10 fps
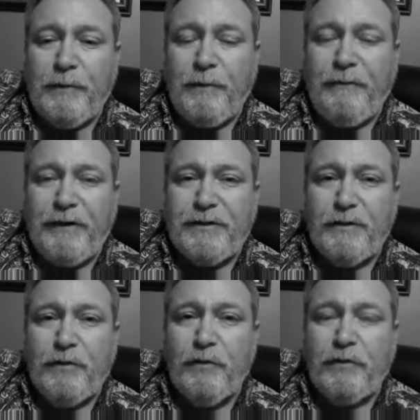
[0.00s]

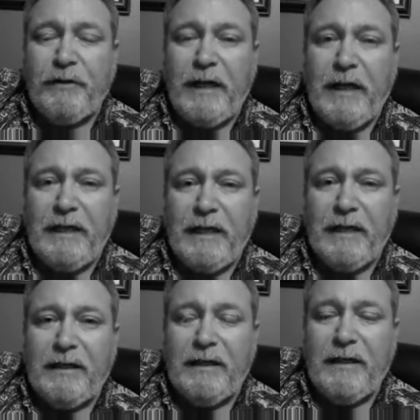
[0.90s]
professional rules of
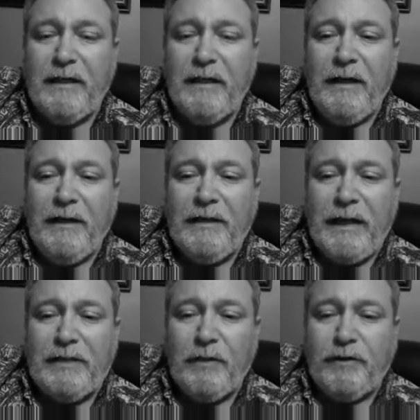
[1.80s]
conduct,
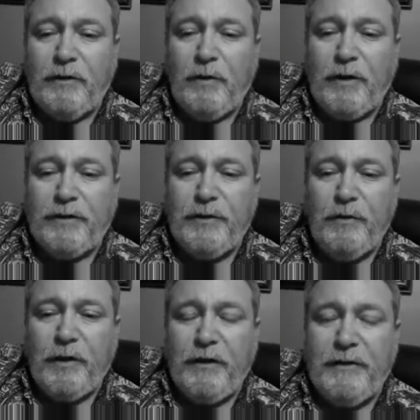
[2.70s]
that social workers who
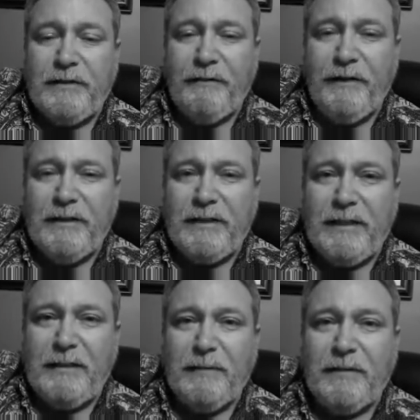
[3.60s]
work on these defense
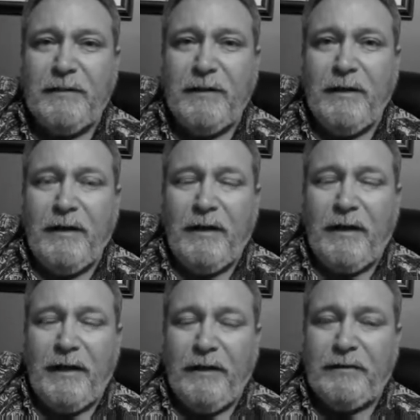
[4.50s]
teams
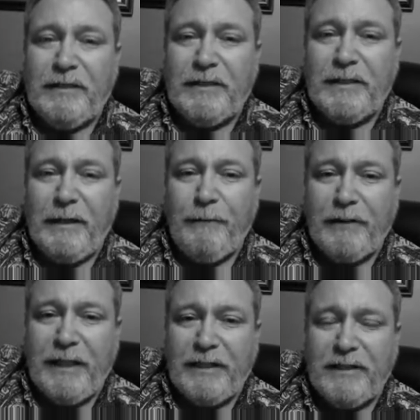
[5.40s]
are held to the same
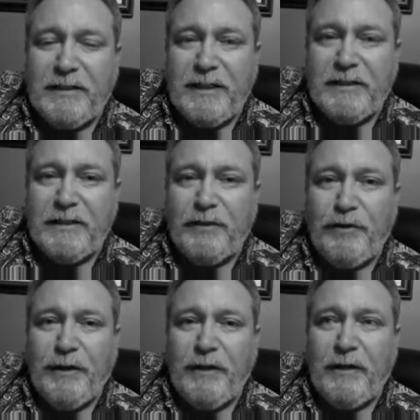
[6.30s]
protections as
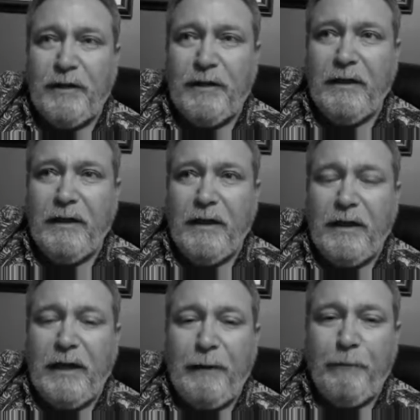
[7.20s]

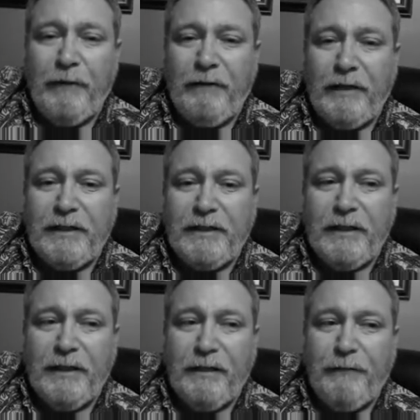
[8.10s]
attorney-client privilege
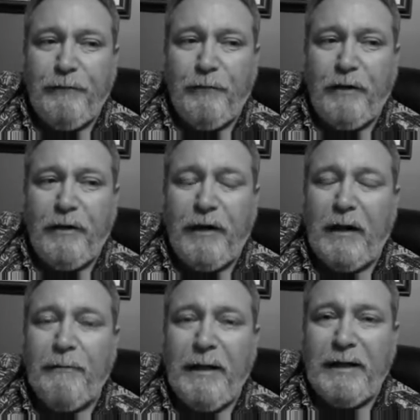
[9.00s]
and therefore are
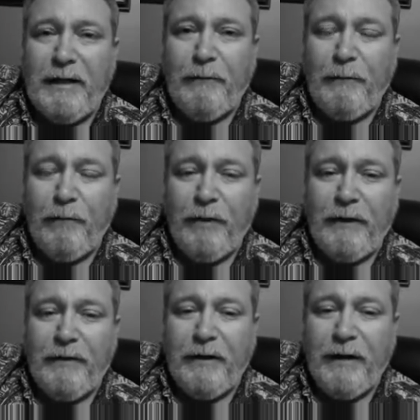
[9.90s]
not mandated reporting.